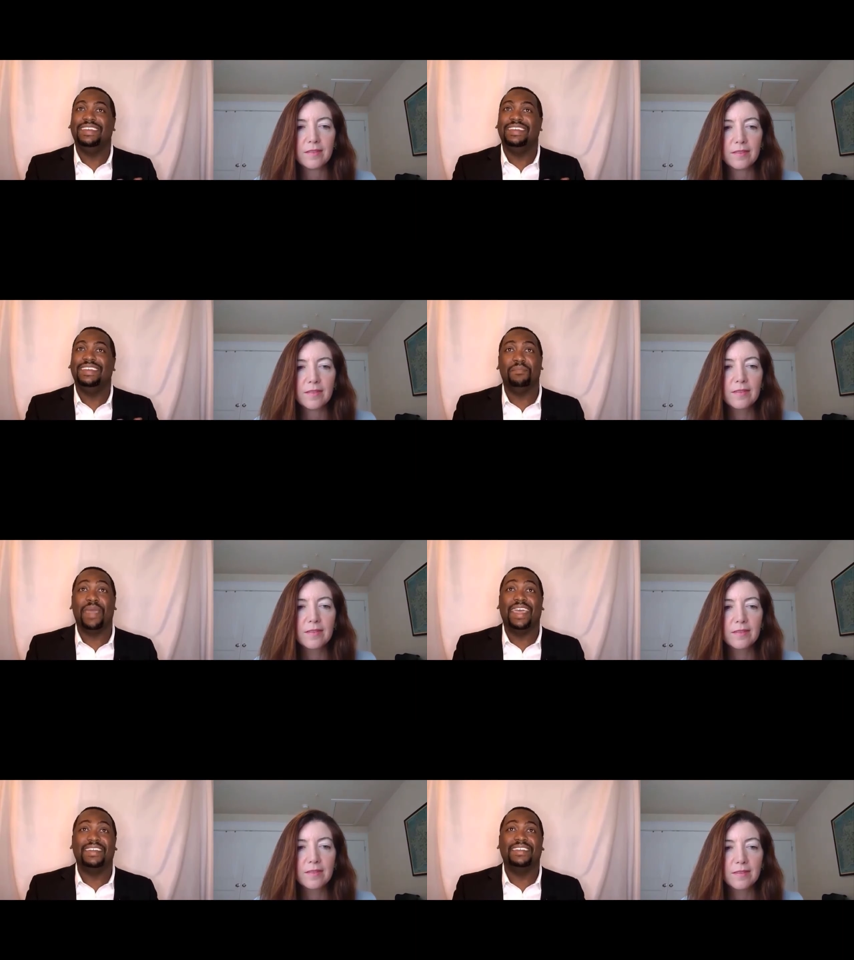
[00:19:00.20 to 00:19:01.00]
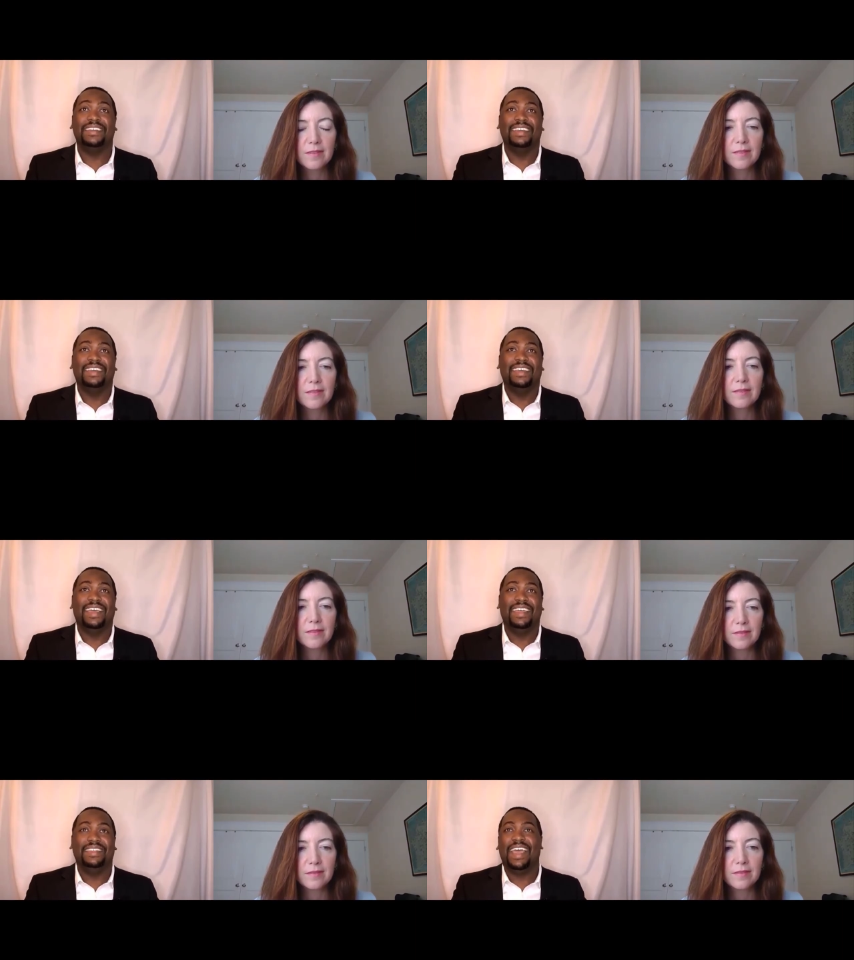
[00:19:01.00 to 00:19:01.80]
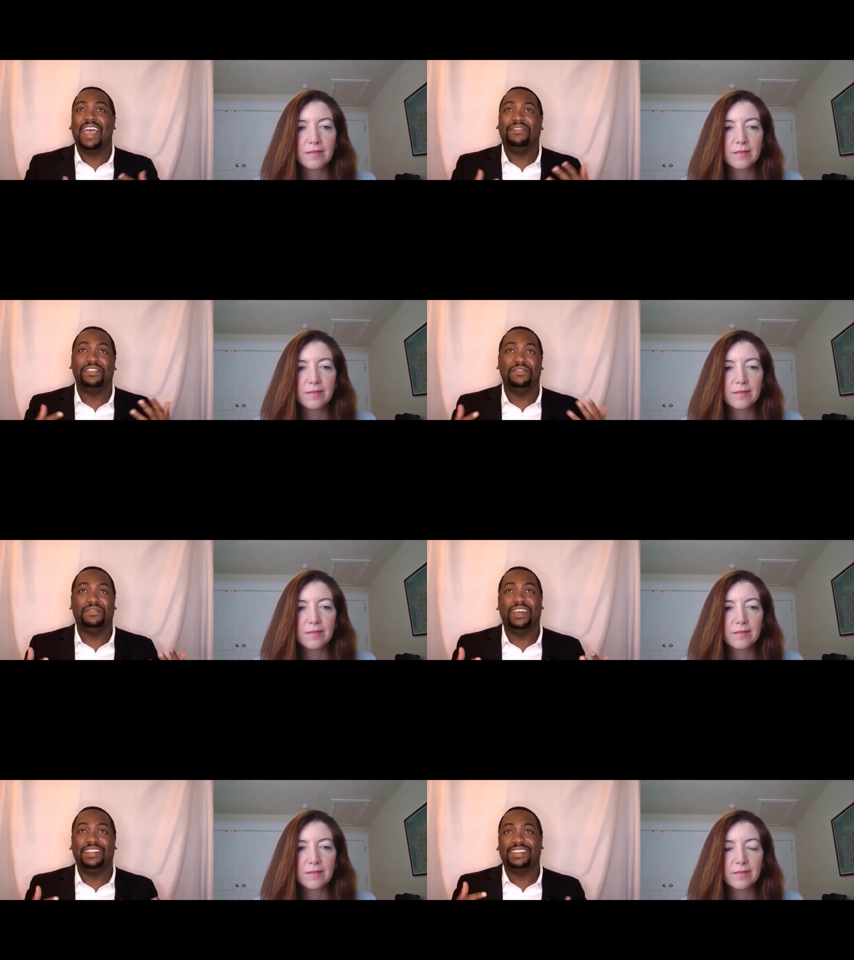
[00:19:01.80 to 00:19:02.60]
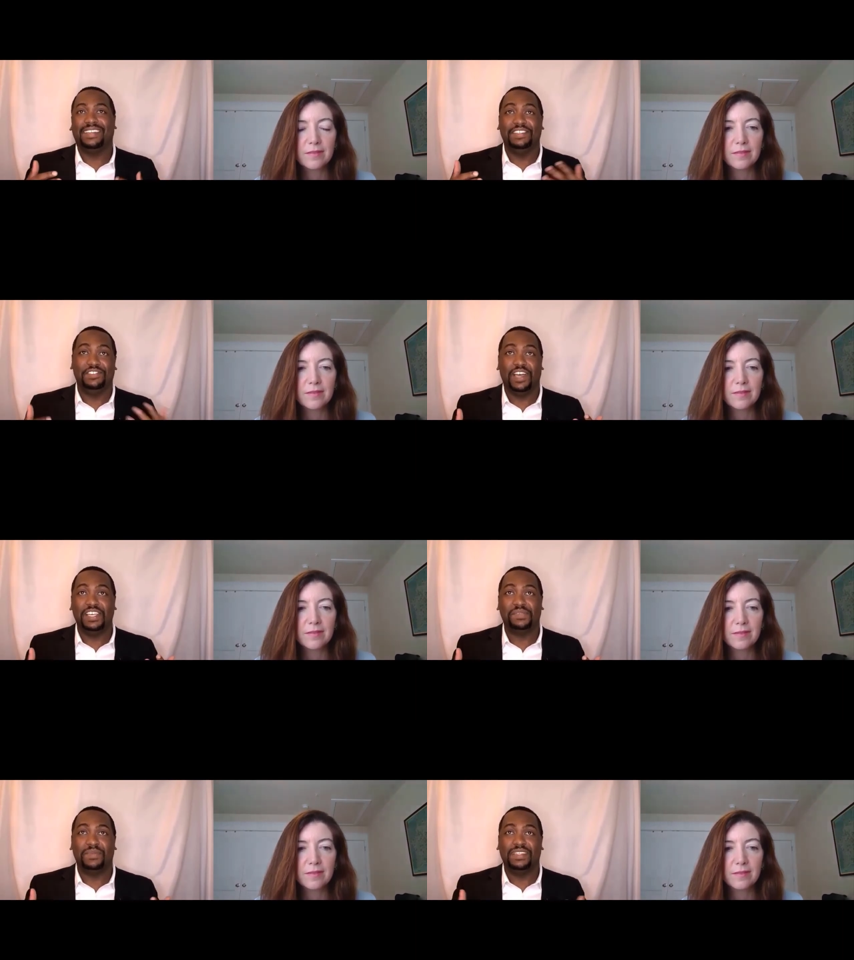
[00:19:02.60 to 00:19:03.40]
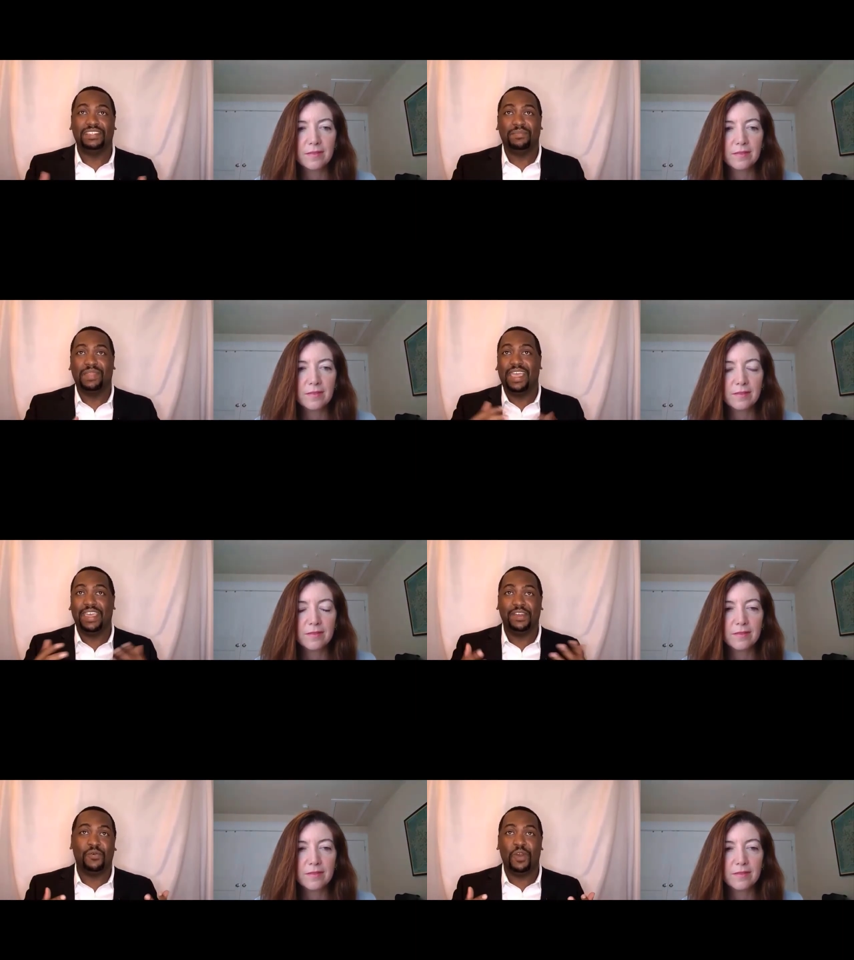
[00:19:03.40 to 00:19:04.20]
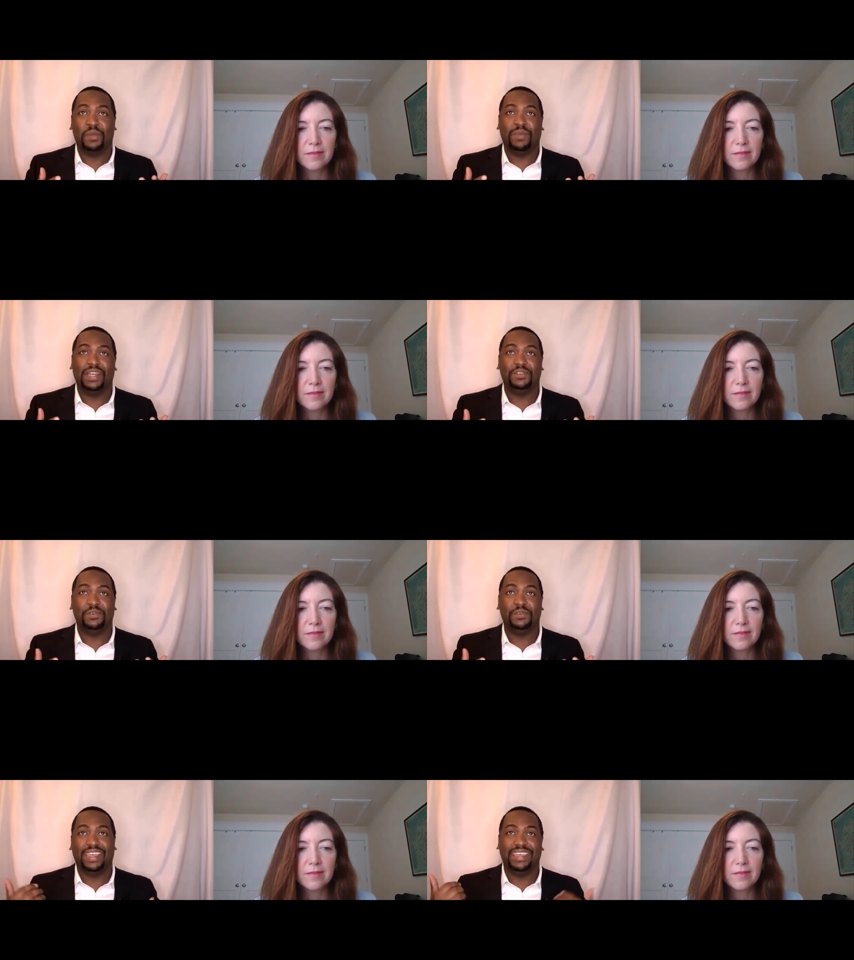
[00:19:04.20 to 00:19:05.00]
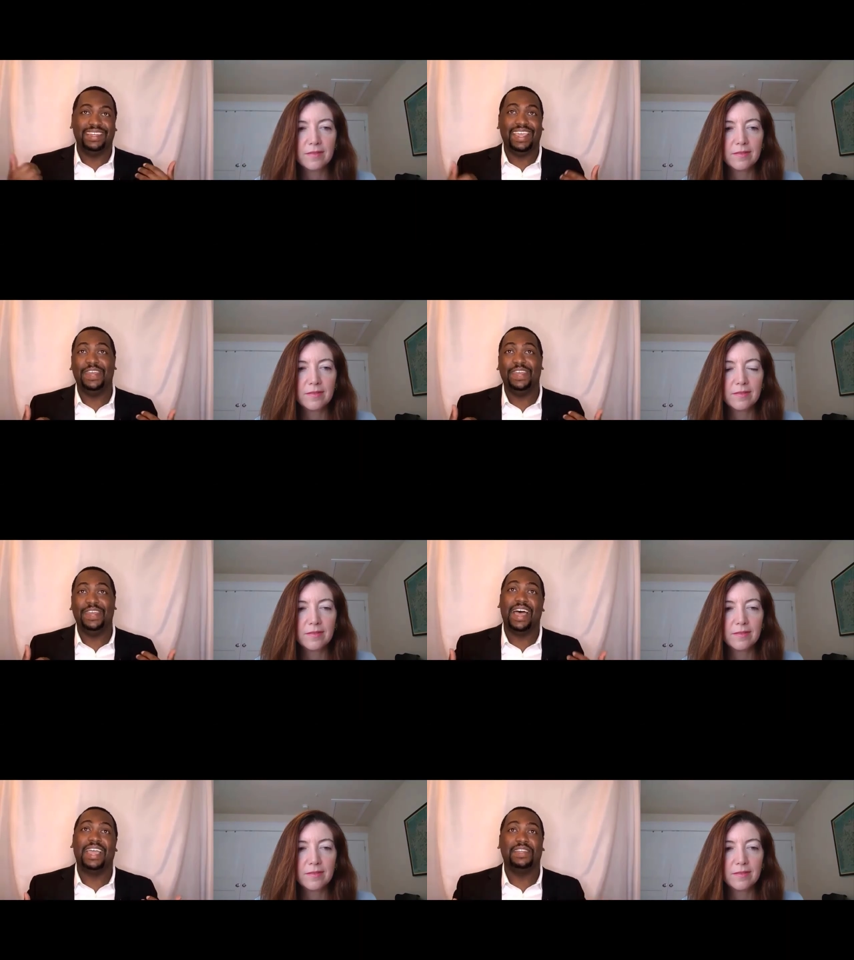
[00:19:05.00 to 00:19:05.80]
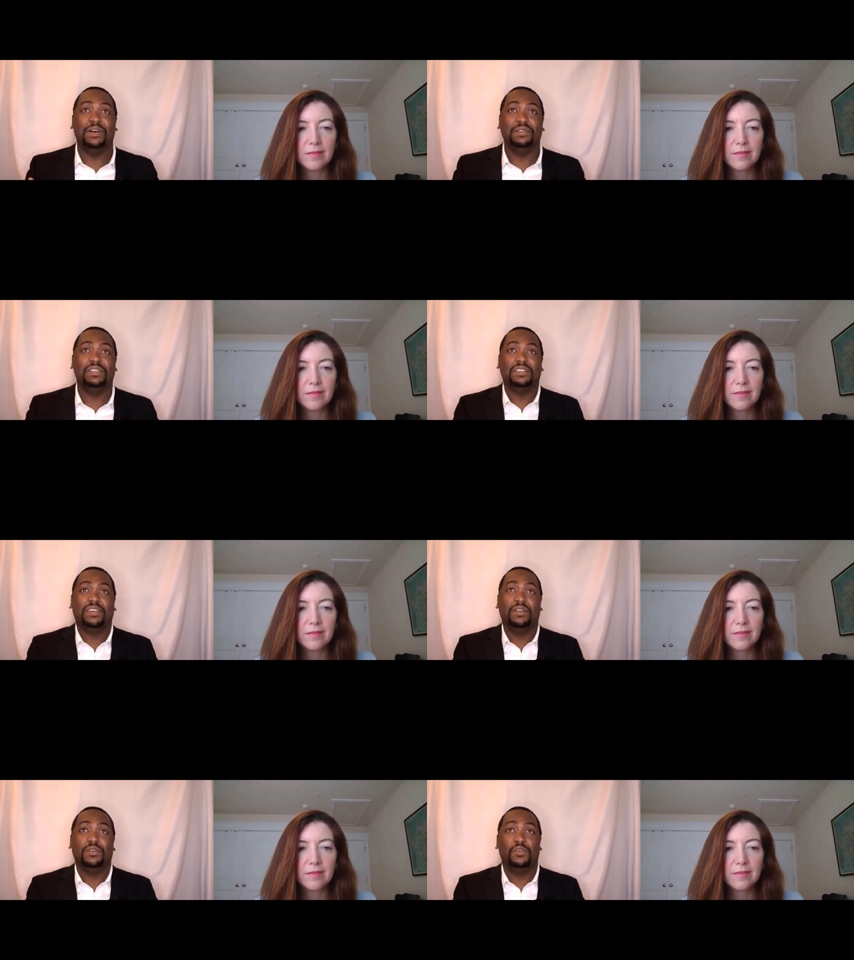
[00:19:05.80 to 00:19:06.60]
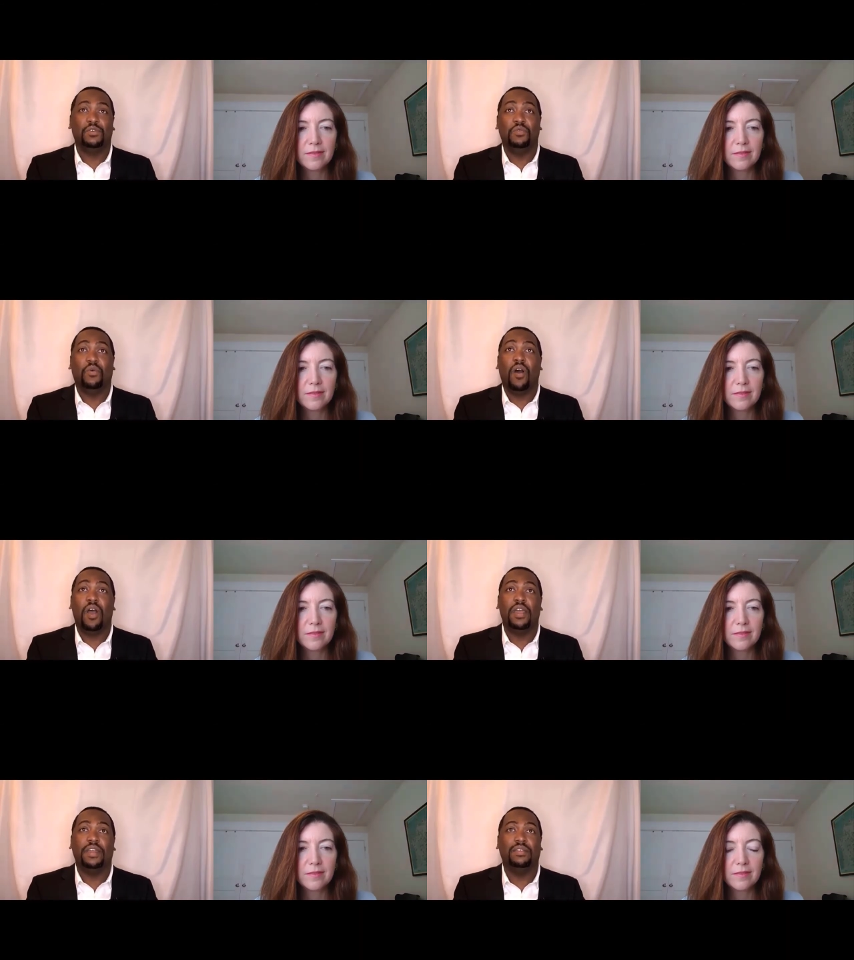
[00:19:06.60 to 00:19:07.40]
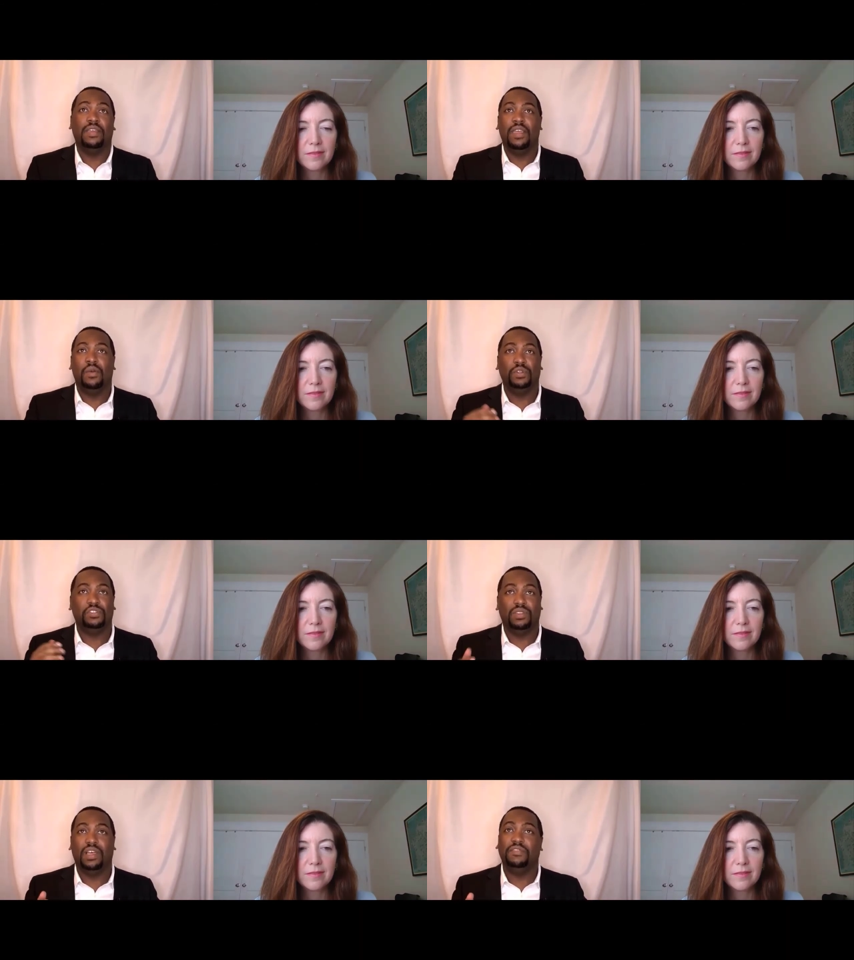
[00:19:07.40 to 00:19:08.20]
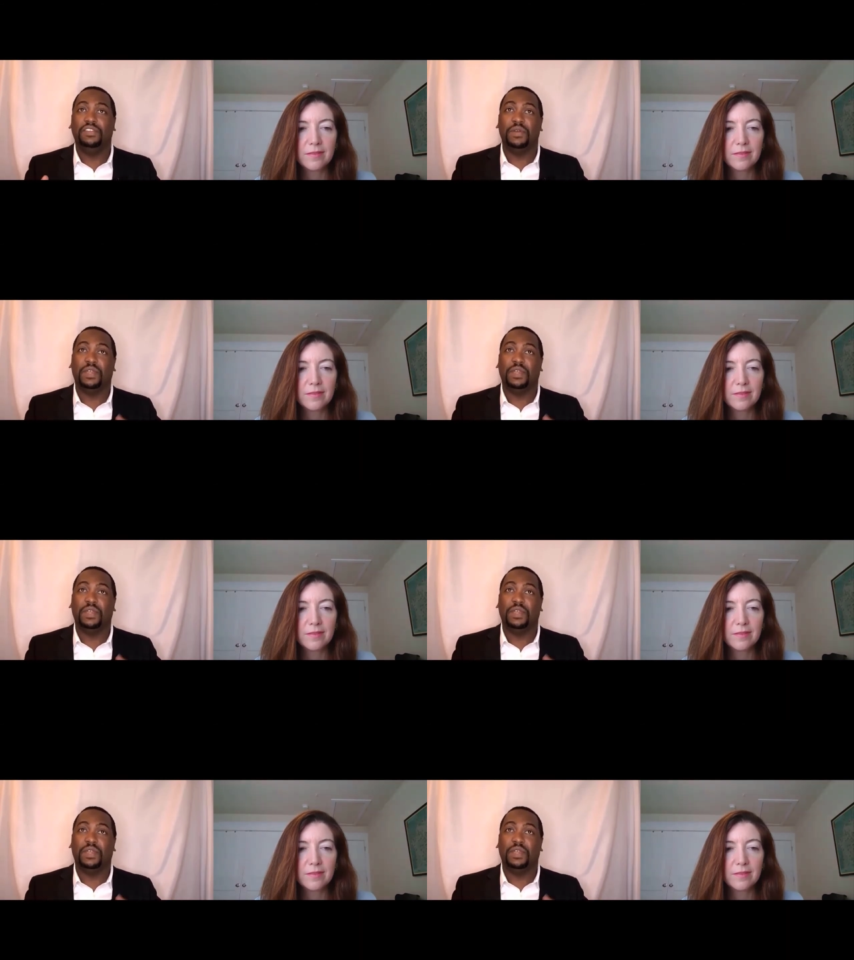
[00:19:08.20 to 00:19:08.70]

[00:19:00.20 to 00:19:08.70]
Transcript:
Speaker 1: in demand. And then after you've done like the adjustment and some of that inner work by doing like an inner diagnosis on who you are and what you love doing,